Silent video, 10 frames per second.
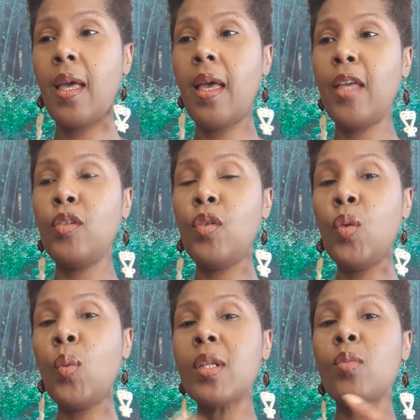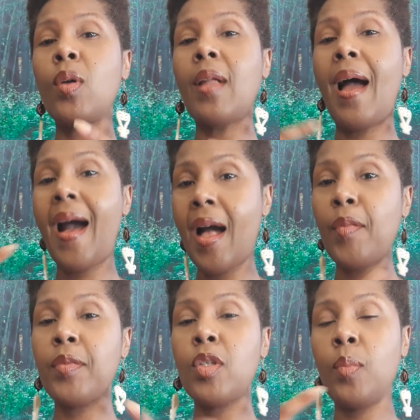and new ones will
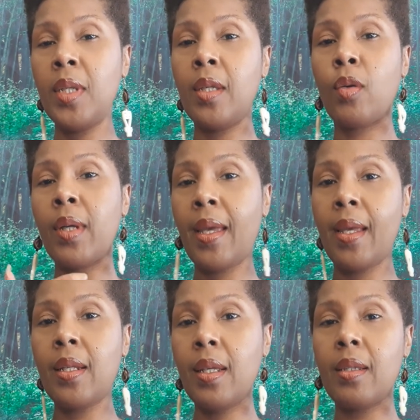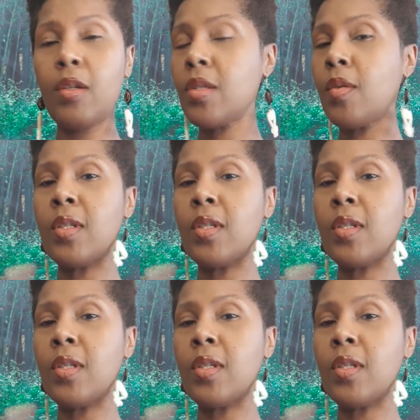have to be created. There's no